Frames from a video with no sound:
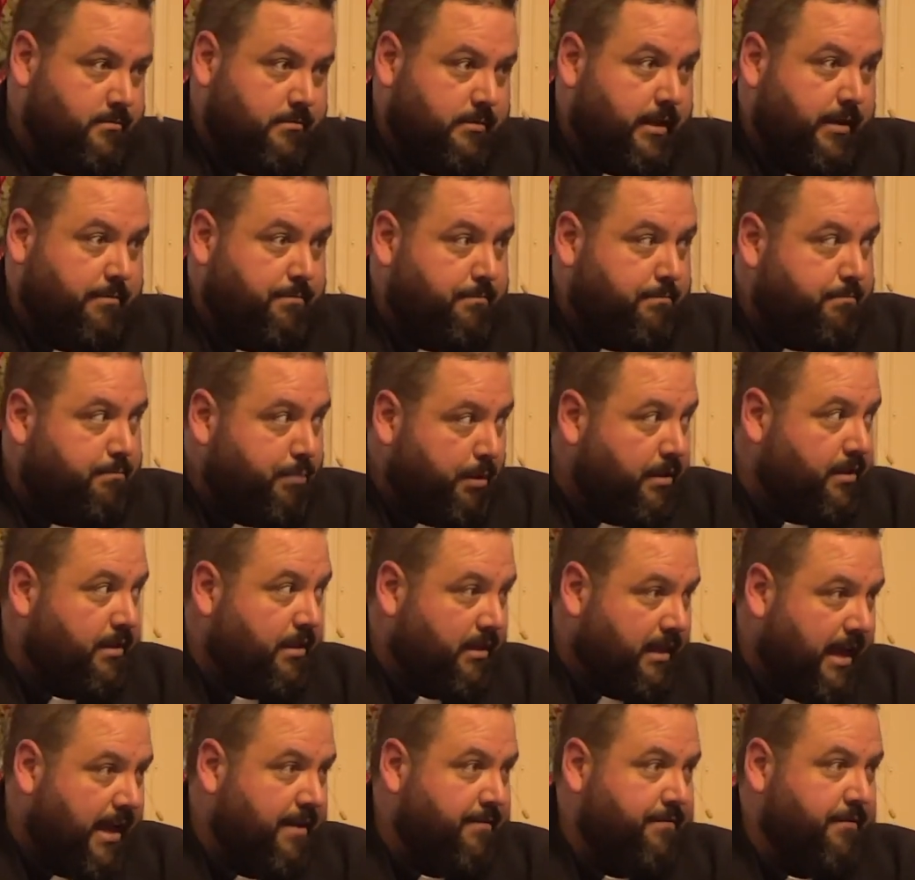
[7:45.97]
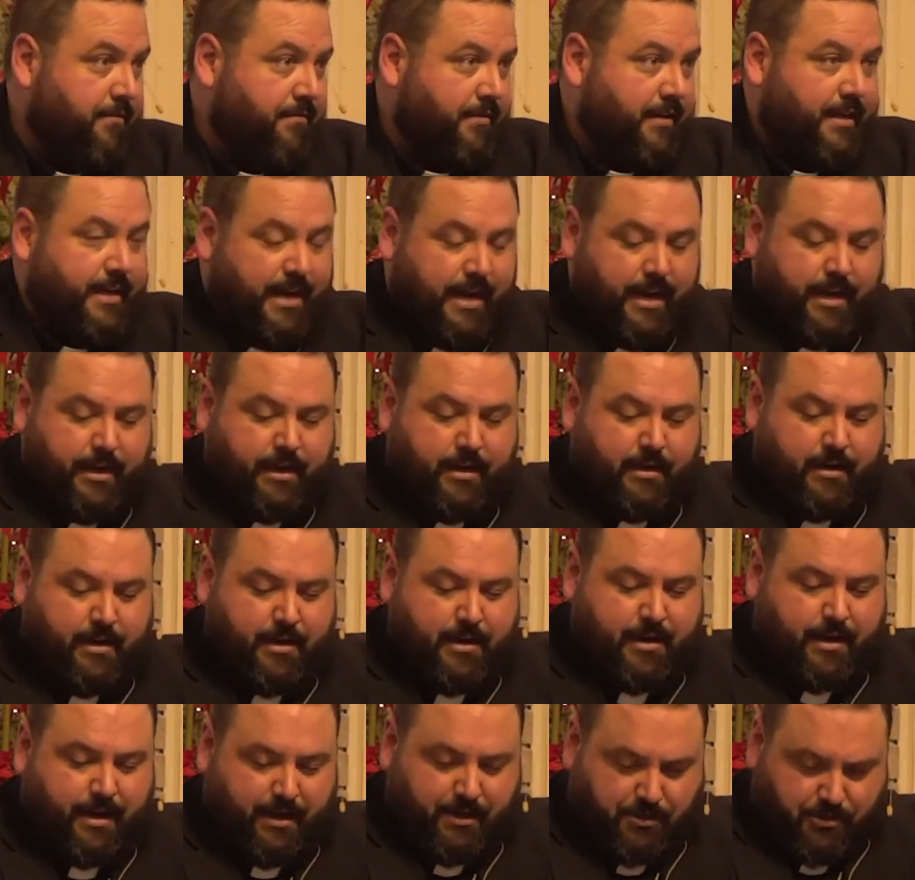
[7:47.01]
that put the life of the king
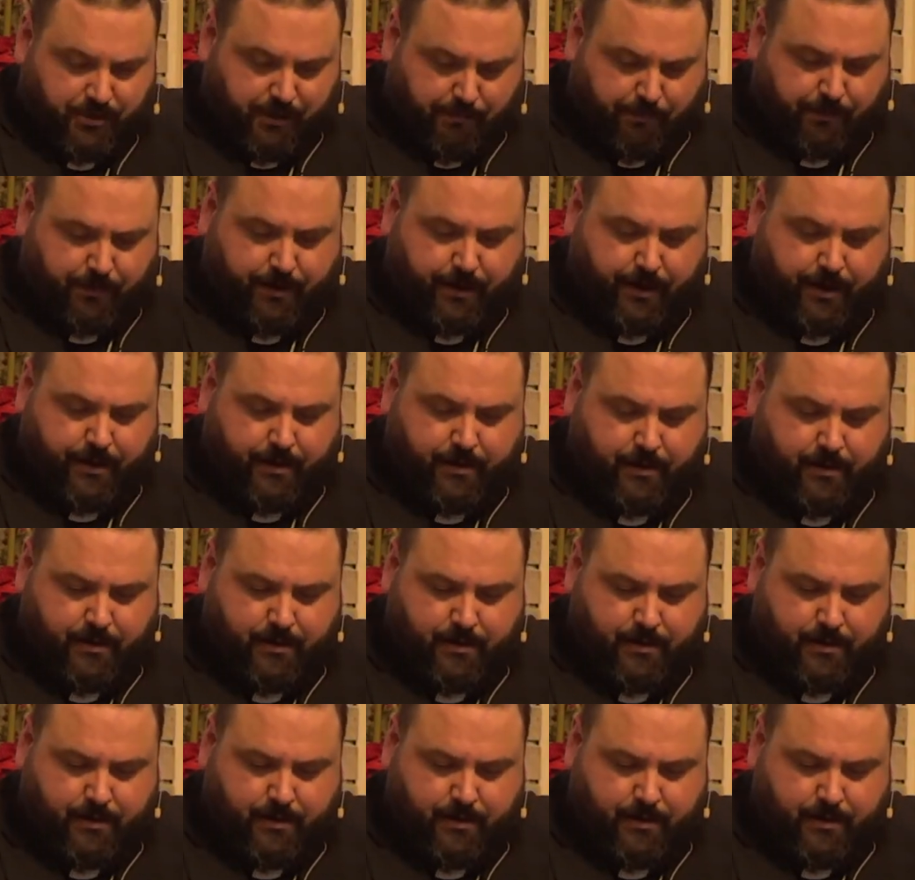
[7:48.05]
in jeopardy.